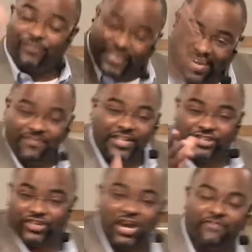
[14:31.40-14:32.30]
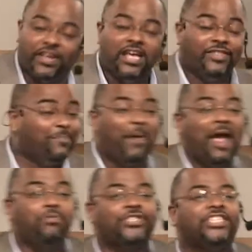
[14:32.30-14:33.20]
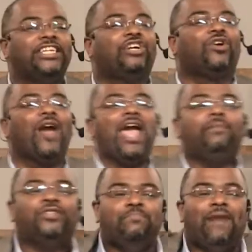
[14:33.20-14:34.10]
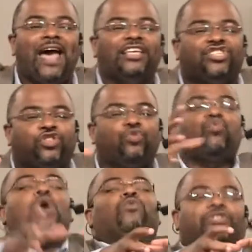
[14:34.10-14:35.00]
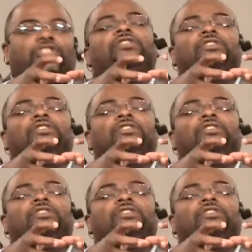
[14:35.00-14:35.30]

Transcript: forgiven servant, the Bible says he grabs him by his throat